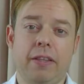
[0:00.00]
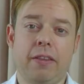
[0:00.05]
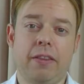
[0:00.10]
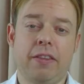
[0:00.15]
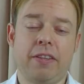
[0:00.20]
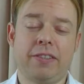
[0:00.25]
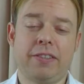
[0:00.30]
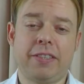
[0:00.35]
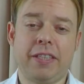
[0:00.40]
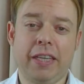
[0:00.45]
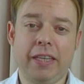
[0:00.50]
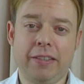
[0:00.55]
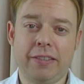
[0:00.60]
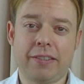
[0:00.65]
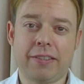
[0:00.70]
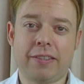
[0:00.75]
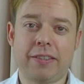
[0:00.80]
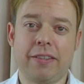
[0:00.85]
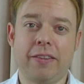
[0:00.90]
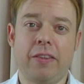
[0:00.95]
The
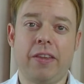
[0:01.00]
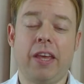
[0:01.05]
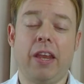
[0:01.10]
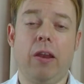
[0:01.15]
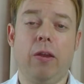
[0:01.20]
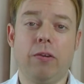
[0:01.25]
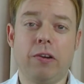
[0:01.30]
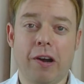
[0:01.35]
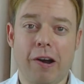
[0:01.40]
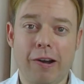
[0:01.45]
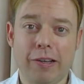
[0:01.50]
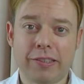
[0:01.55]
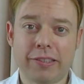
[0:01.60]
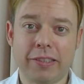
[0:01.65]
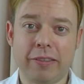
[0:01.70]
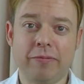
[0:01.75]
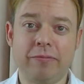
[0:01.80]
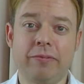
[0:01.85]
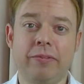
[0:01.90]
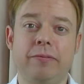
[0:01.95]
seats, they look
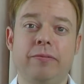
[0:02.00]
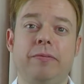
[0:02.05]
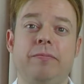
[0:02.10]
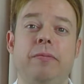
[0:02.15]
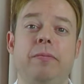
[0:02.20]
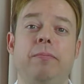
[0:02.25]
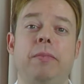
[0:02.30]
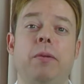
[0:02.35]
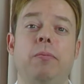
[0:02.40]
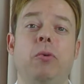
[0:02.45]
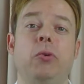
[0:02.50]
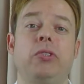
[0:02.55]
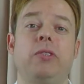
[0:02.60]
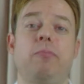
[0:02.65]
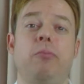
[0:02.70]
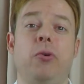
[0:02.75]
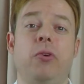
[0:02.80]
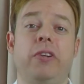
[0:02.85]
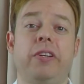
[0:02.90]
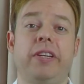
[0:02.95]
awesome, but most
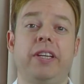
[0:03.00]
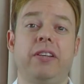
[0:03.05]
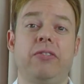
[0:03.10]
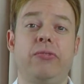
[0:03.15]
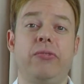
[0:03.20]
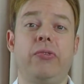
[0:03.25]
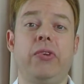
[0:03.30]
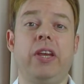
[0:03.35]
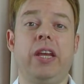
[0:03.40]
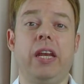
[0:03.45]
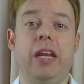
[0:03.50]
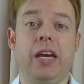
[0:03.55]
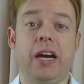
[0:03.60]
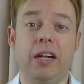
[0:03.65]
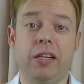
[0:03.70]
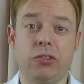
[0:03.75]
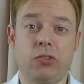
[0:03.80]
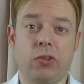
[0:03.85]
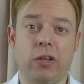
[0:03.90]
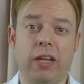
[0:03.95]
important, they're really
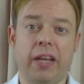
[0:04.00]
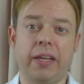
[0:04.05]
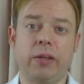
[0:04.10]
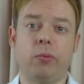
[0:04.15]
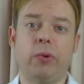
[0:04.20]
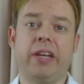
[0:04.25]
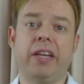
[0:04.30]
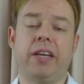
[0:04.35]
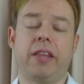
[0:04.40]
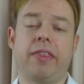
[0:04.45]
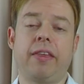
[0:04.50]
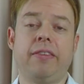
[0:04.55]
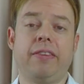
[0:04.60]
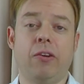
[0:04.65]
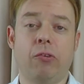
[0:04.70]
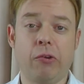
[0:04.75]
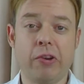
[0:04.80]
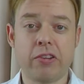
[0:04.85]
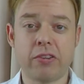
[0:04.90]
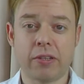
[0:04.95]
ultra lightweight. I think
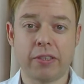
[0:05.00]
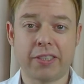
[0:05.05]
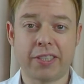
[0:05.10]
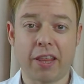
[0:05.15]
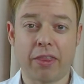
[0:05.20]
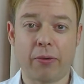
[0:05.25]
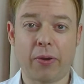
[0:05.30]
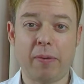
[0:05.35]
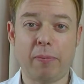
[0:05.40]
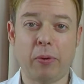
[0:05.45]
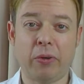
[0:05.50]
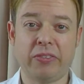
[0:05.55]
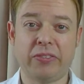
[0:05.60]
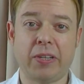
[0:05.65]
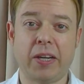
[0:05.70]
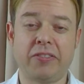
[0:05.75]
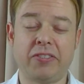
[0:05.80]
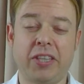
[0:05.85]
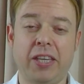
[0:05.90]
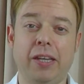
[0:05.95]
the originals are
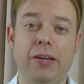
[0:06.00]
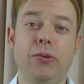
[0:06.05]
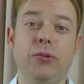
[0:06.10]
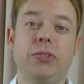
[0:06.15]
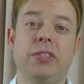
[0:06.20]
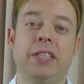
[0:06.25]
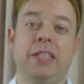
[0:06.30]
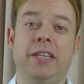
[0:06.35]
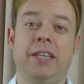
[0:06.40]
3.5 kilos.